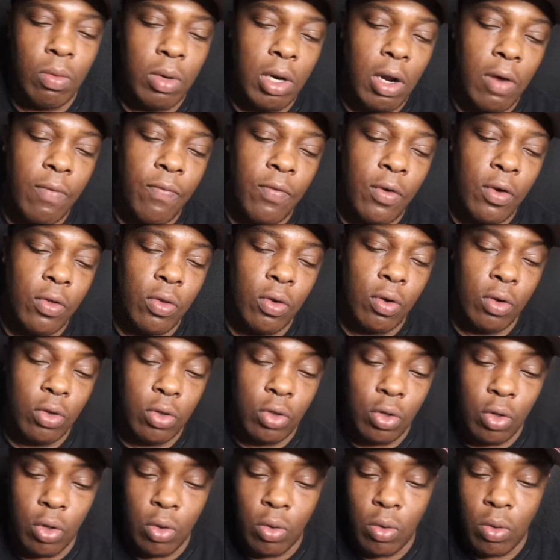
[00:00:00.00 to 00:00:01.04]
Without further
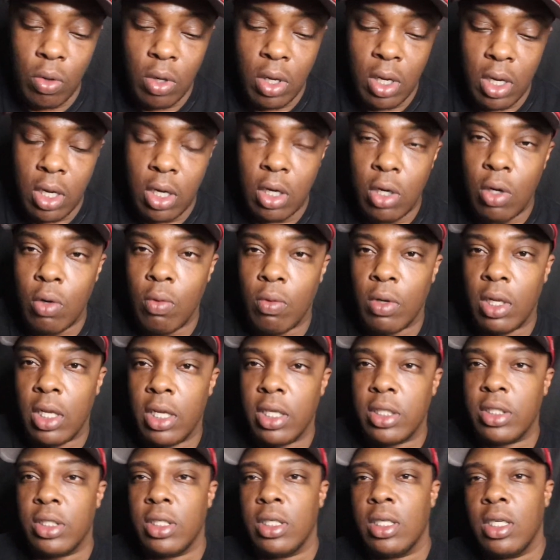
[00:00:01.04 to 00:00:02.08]
ado, New
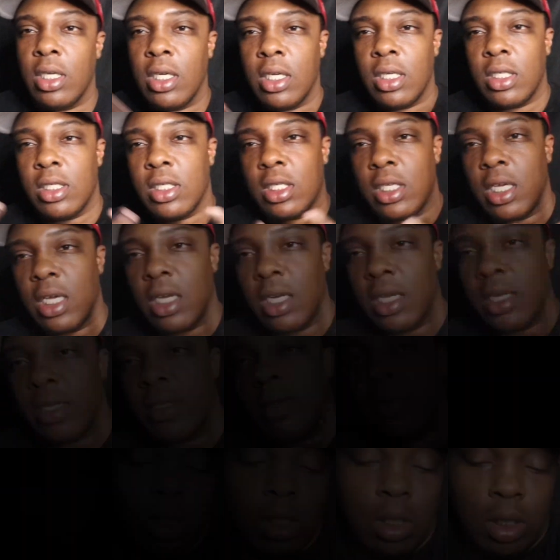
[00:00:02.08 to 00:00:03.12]
Religion, skid it.
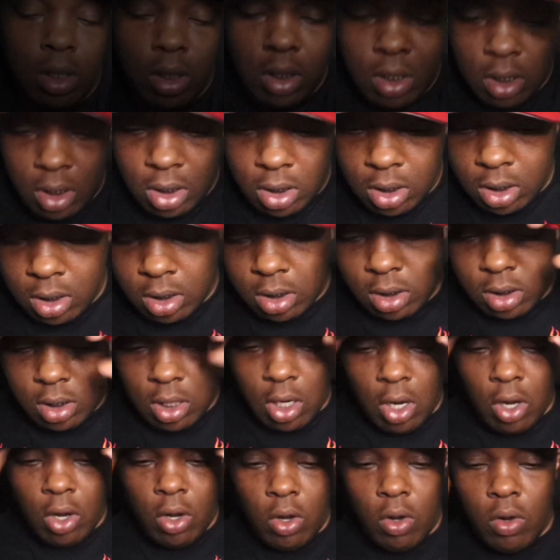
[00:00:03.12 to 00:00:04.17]
Let's
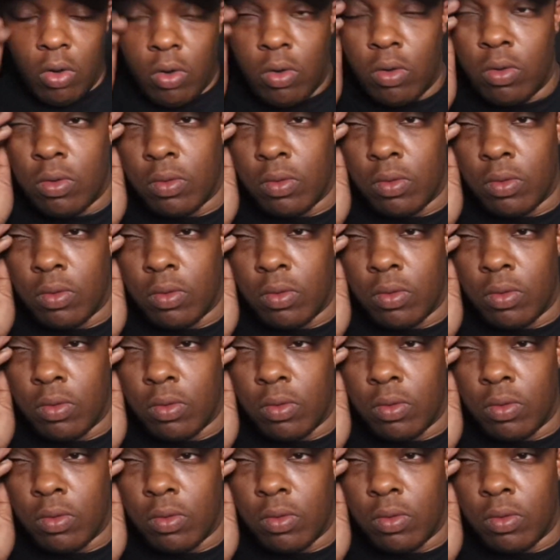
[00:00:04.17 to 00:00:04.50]
go.